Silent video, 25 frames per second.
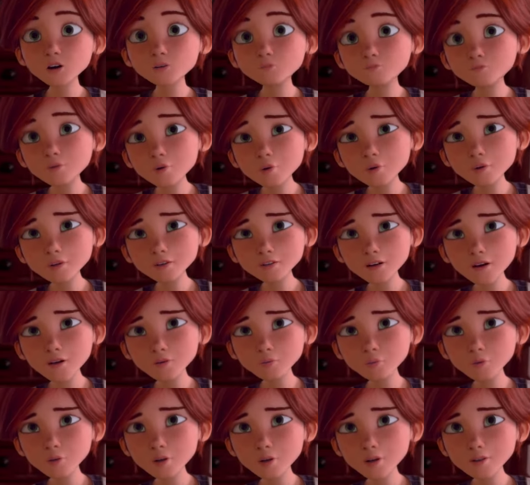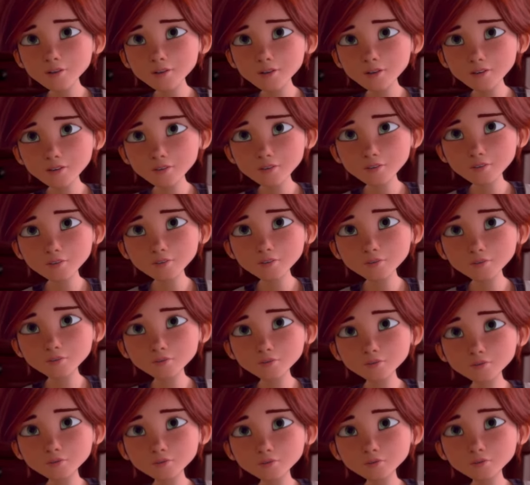I'm sorry, I wasn't thinking.
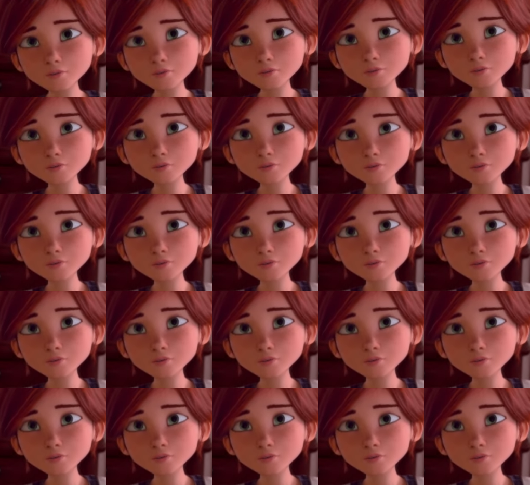Okay,